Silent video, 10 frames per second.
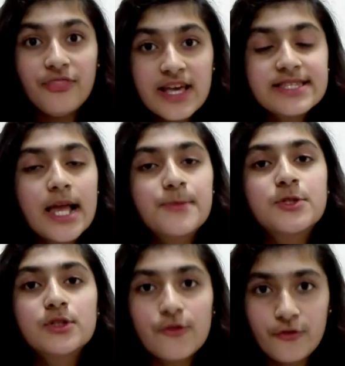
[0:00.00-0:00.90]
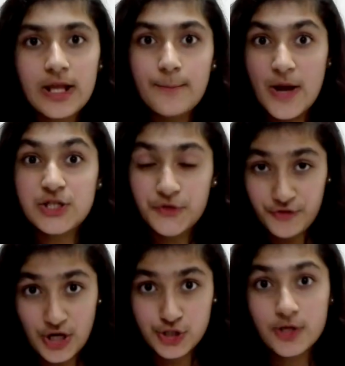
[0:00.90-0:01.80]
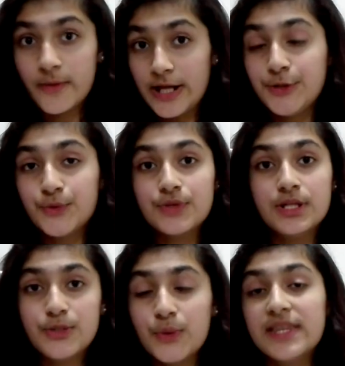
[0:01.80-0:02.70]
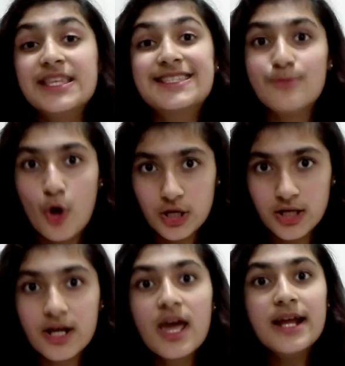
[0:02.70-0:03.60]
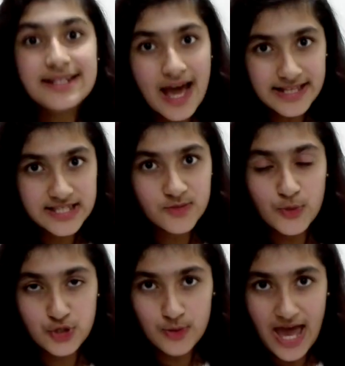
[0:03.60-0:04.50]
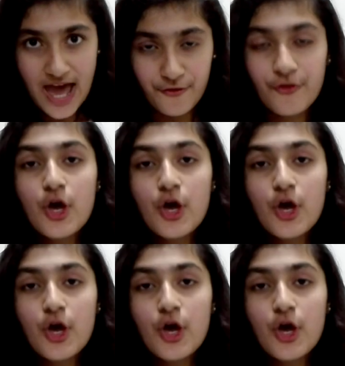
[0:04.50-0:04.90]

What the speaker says: This helps you to feel much fresher while you doing the smaller tasks which you have.